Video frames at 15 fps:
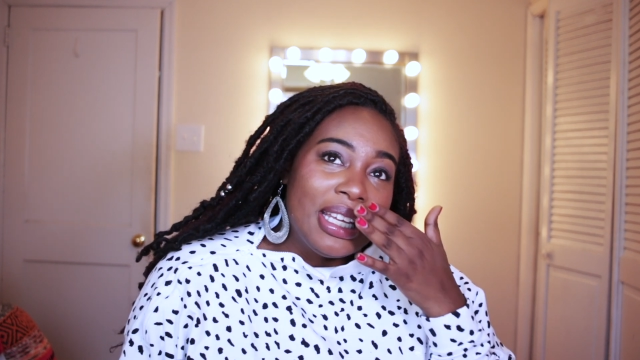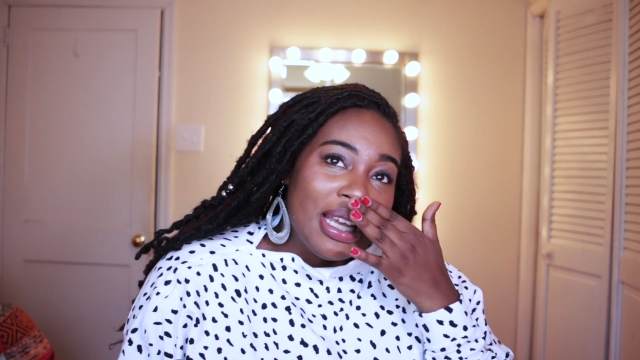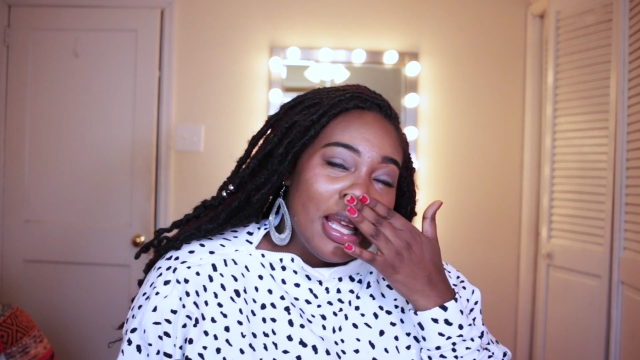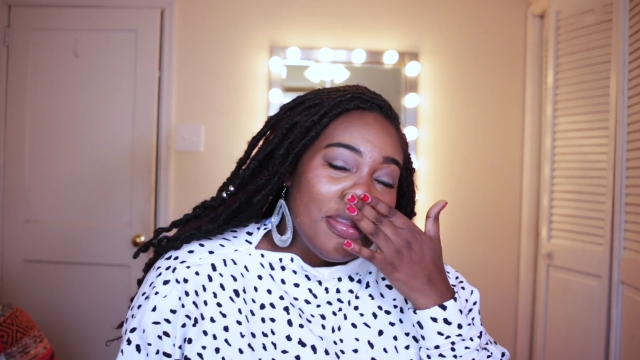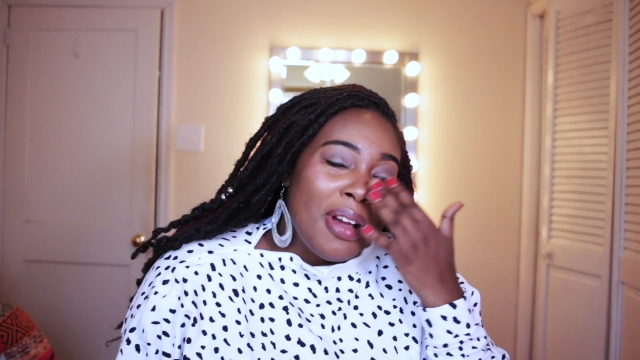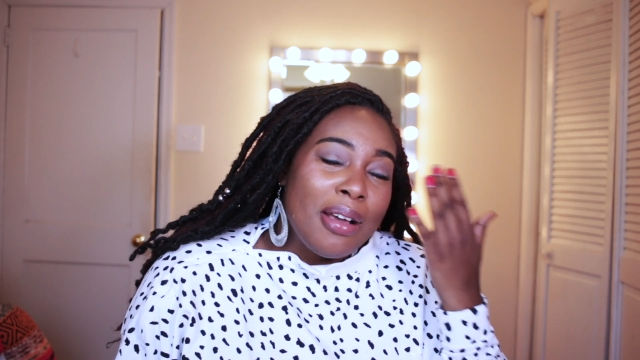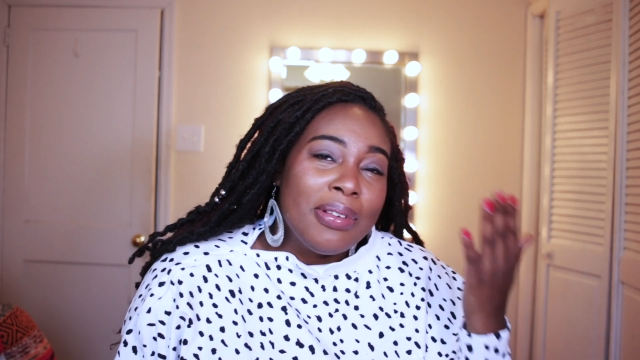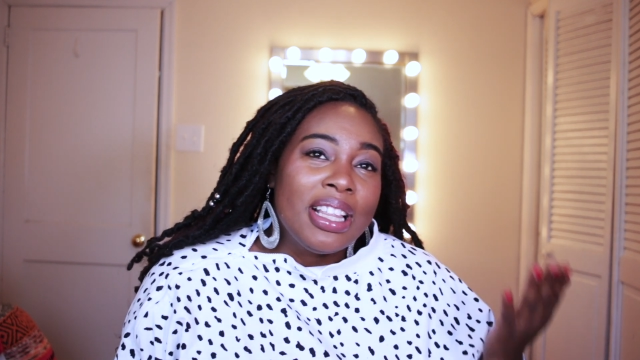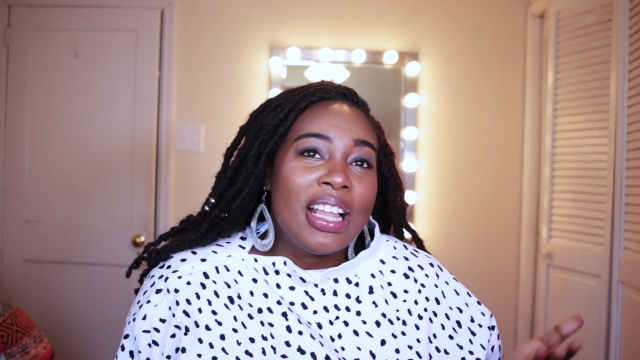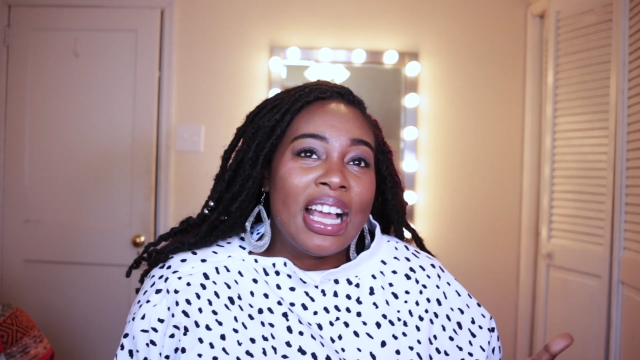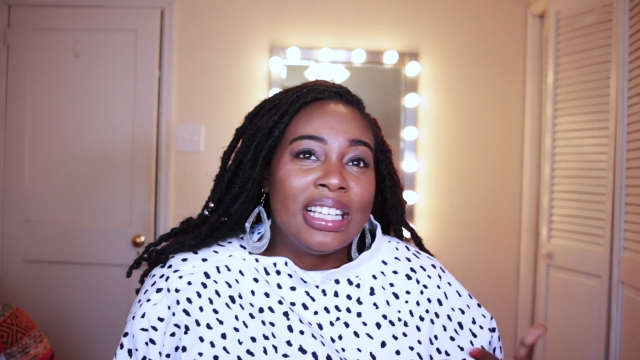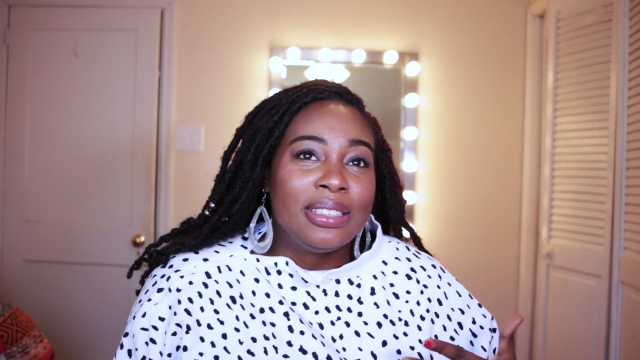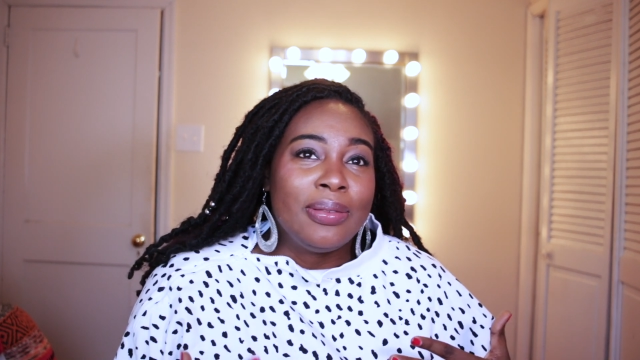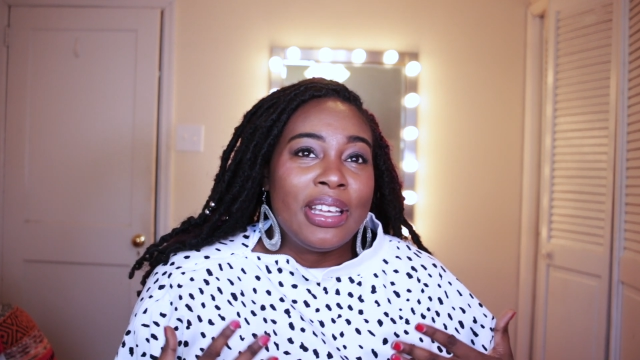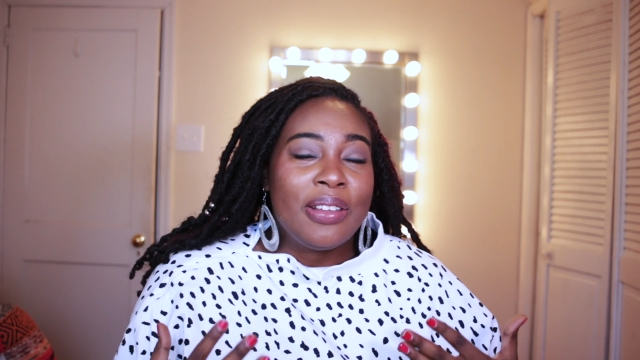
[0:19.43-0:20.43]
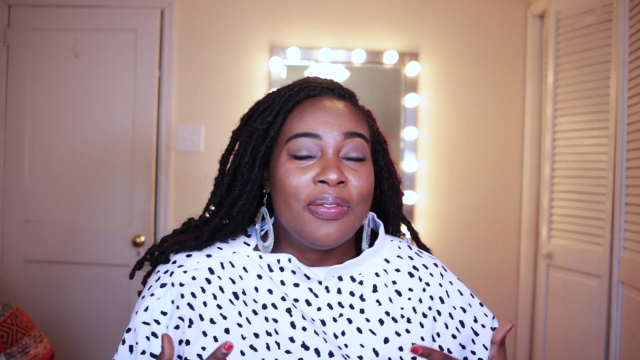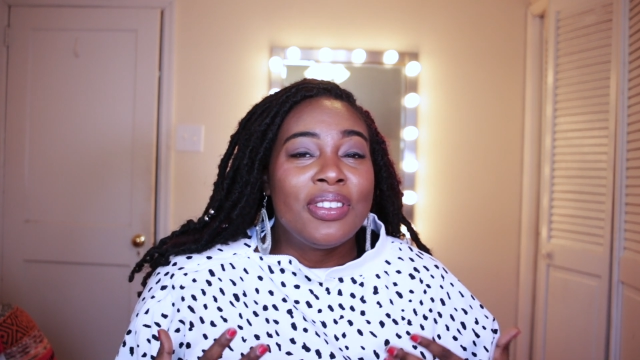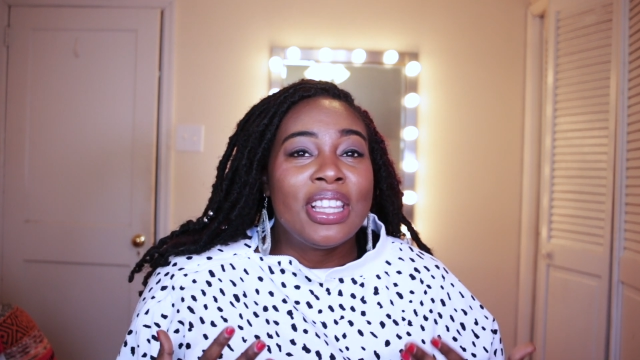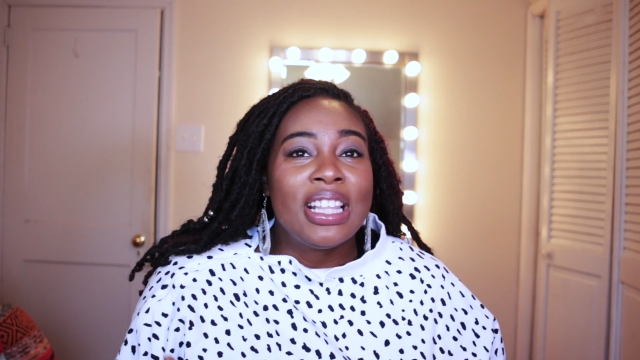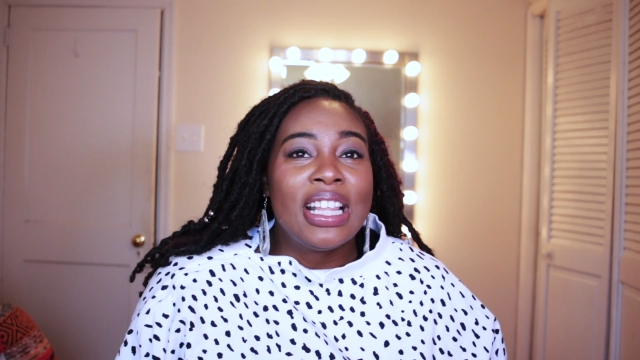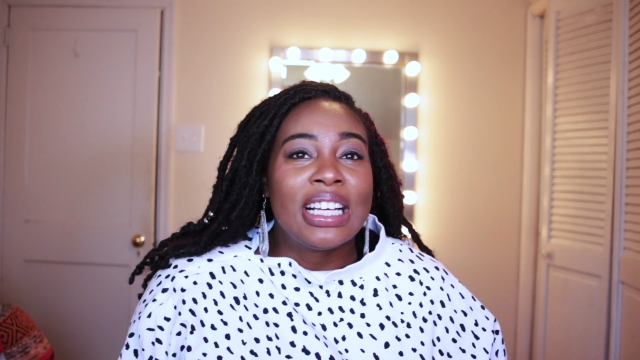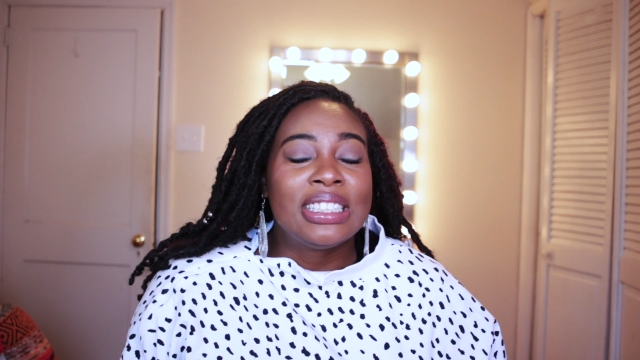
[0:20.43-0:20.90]
and probably last week, and for
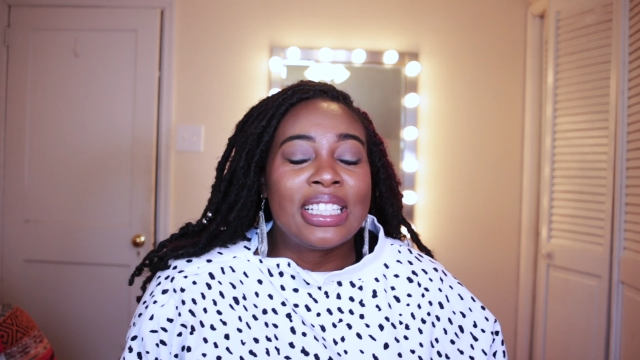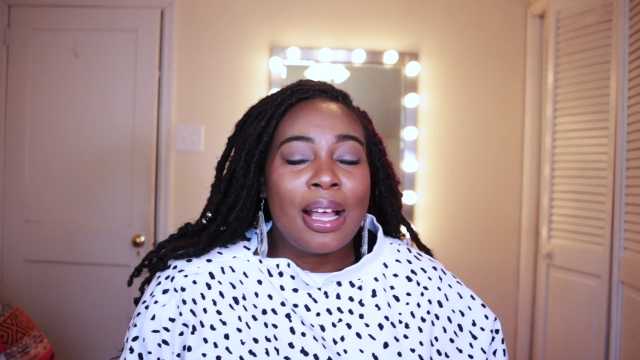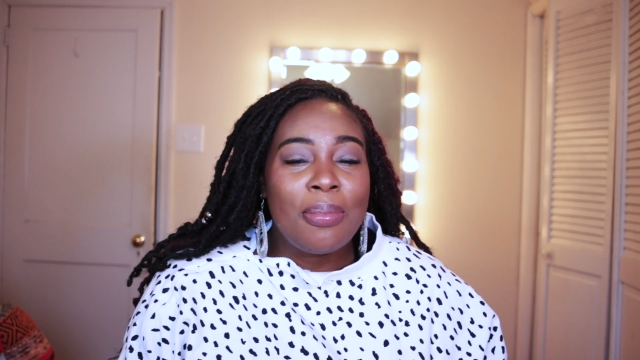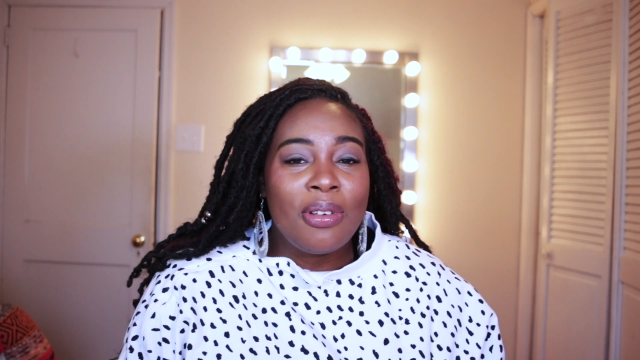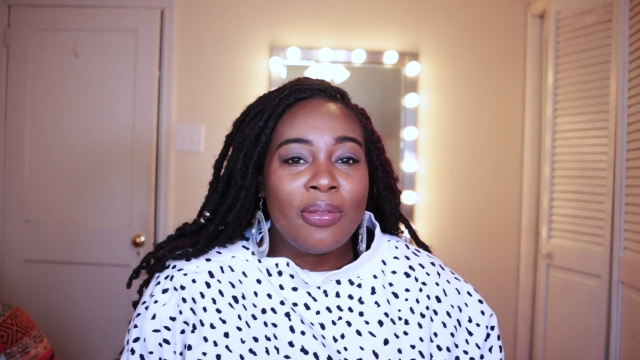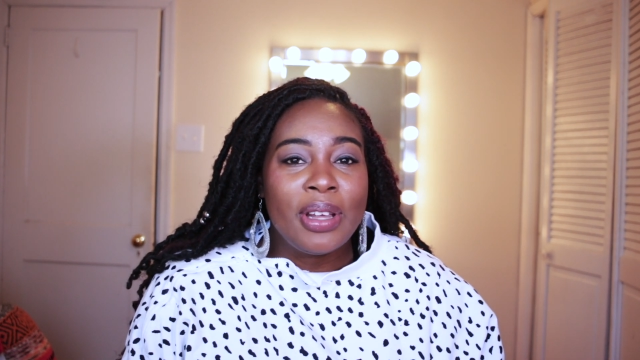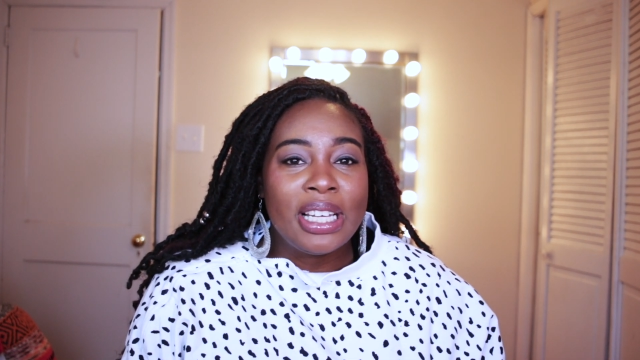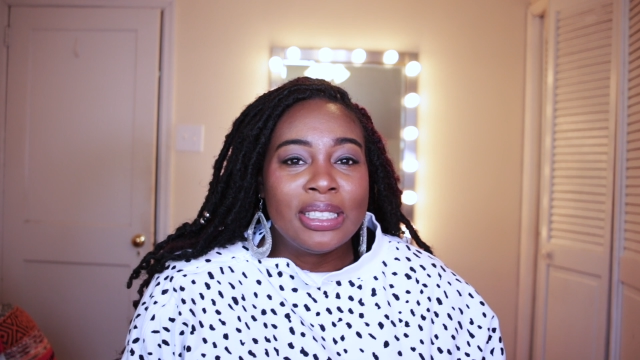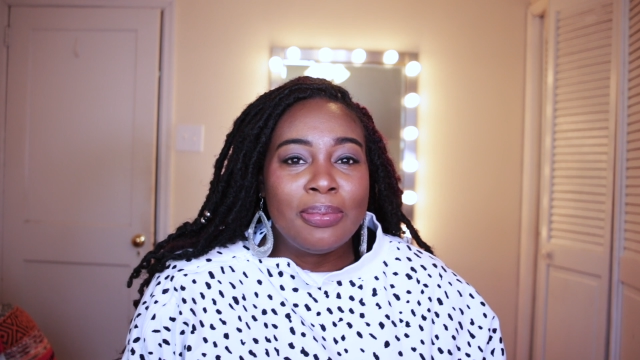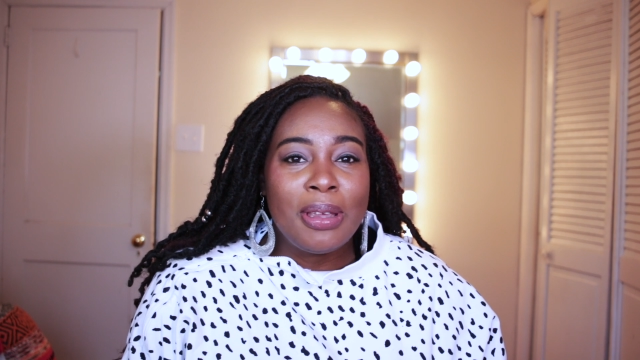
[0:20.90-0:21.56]
the next couple of weeks,